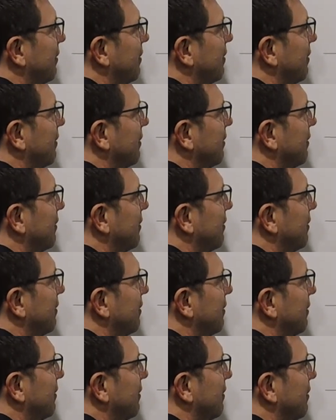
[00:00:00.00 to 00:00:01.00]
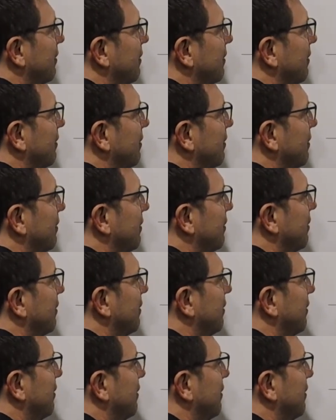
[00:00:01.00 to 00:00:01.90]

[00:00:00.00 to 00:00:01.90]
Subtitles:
Nothing is said.